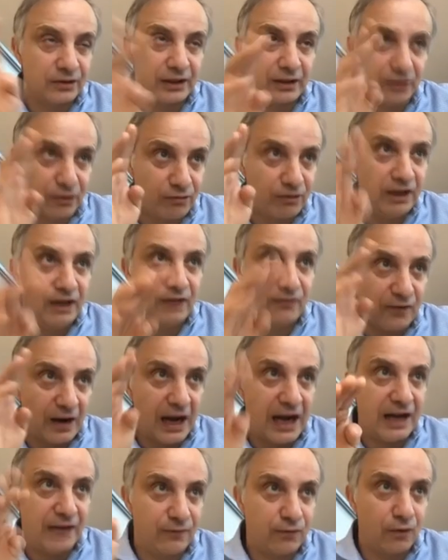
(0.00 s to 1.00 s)
like three,
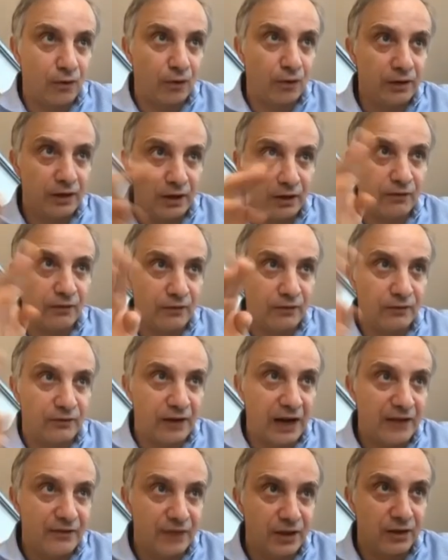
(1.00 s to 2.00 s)
five, four, you know,
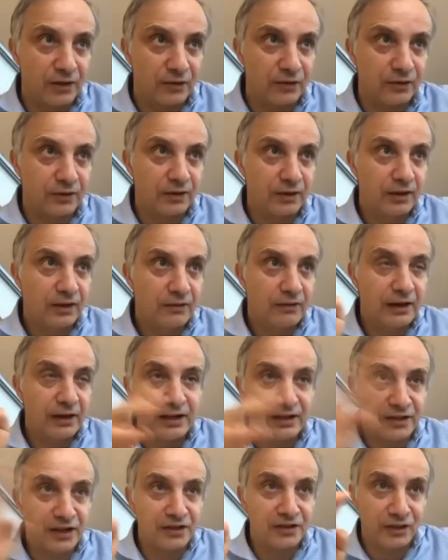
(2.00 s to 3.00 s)
five years. Right?
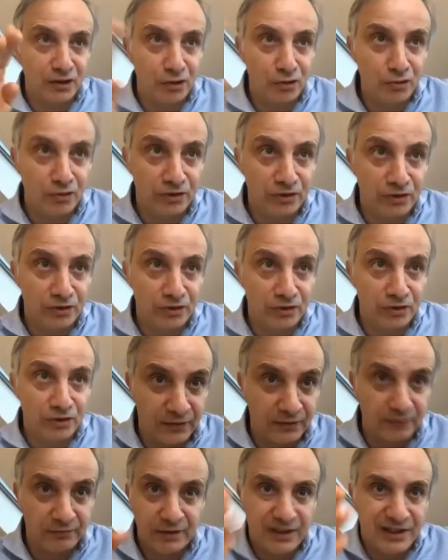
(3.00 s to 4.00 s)
It's not something you do in six
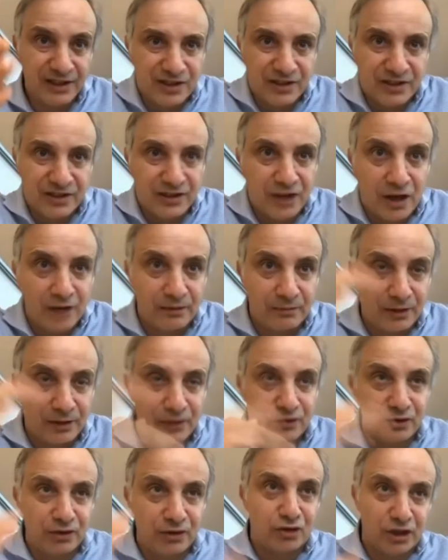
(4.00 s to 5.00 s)
months. It's just not
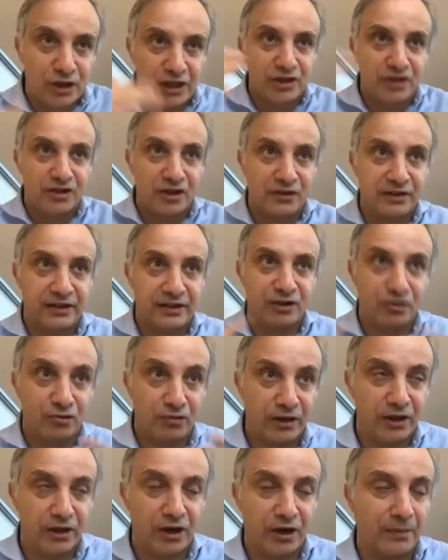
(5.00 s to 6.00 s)
because you're changing something that is
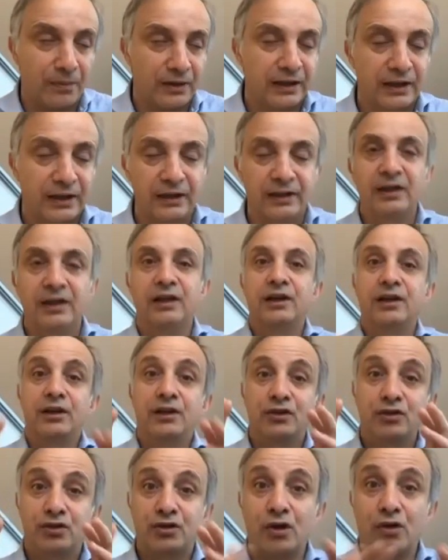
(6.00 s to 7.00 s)
really complicated.
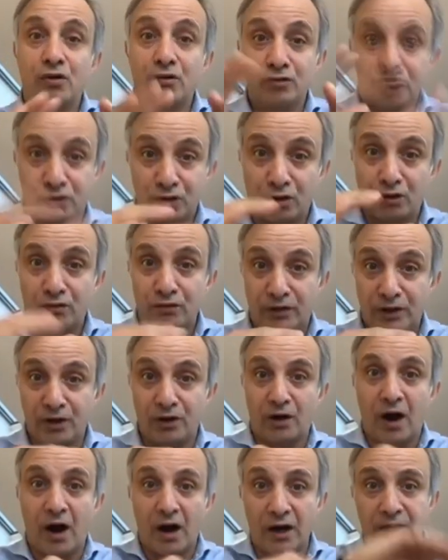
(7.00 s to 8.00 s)
So, so
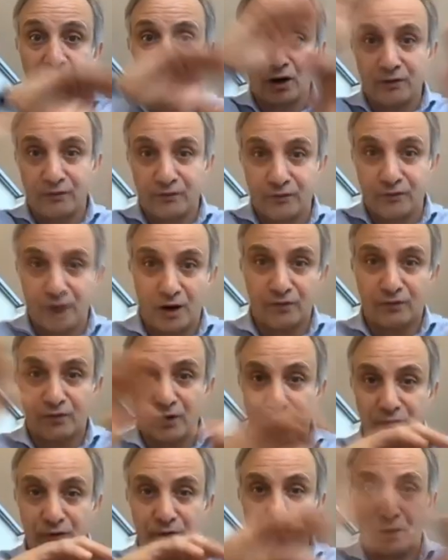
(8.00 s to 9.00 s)
the arc of, of,
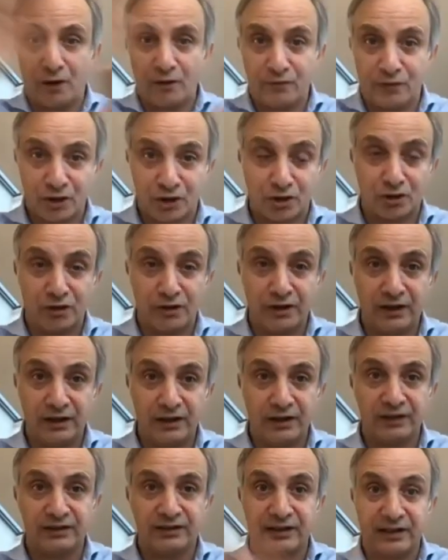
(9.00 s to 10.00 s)
of, the, of the journey
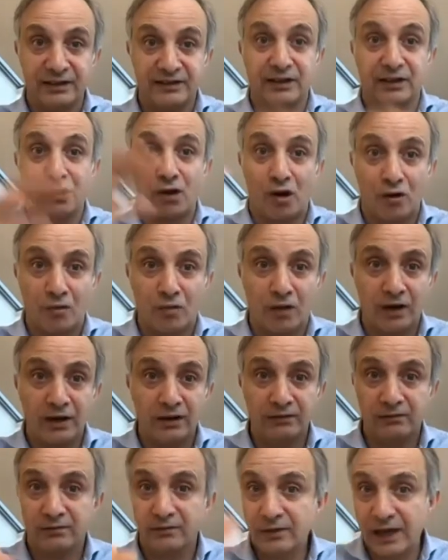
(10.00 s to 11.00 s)
is, is a long
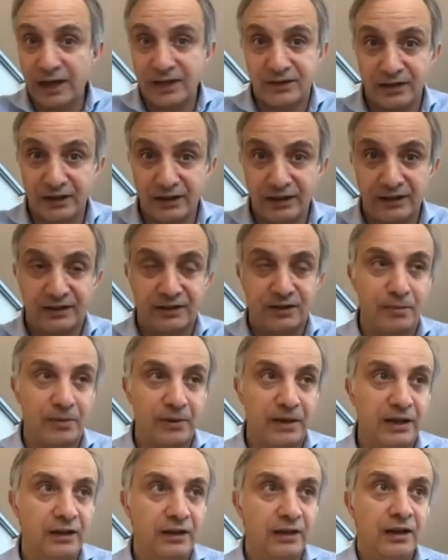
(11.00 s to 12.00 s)
one, as it needs to
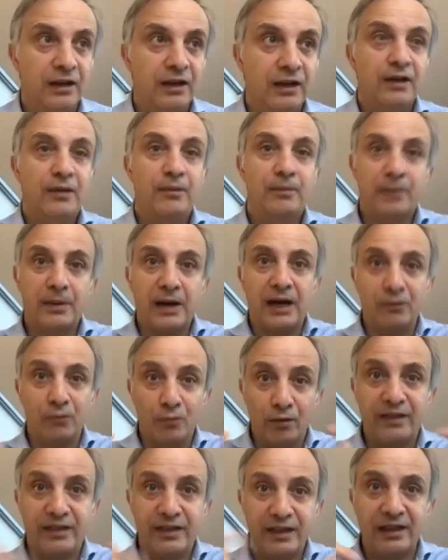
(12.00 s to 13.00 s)
be.
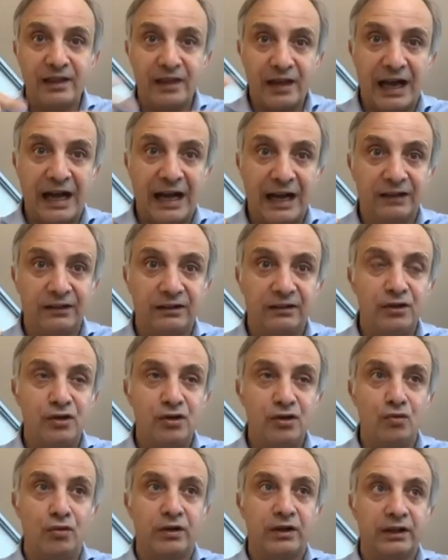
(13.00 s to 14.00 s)
But within that,
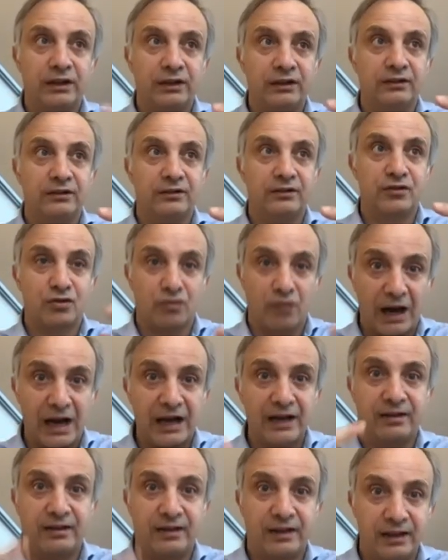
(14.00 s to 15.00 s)
you can
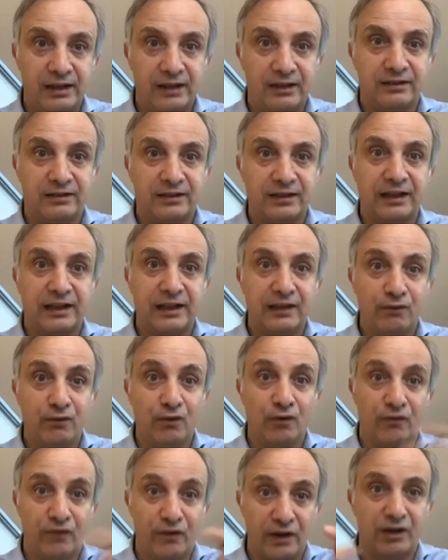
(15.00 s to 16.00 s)
try things that give
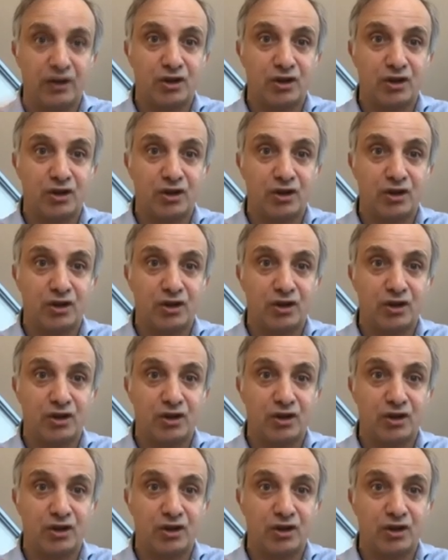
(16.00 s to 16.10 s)
you very